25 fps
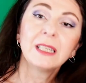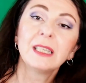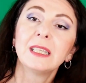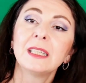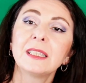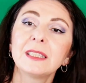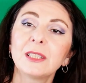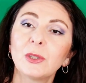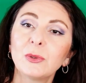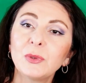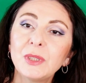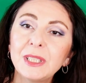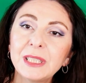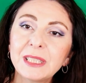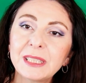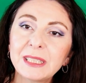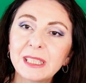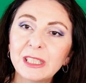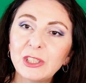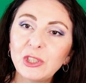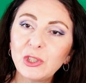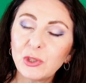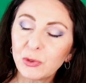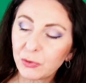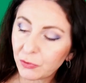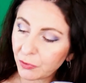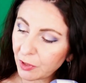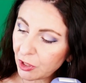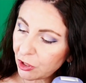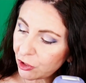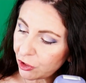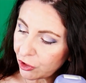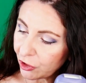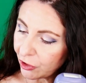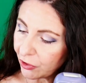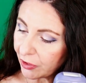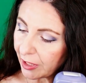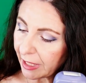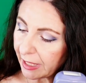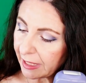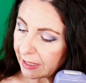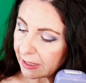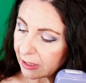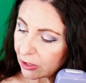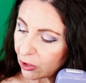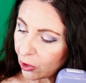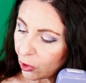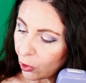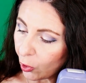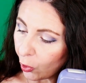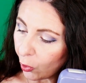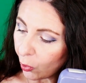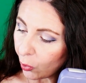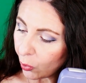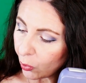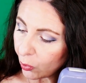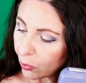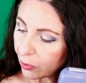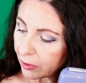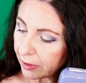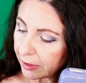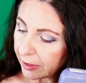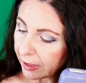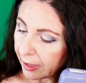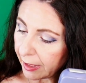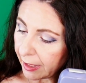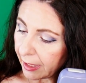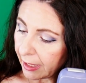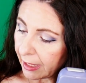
so this new feature is called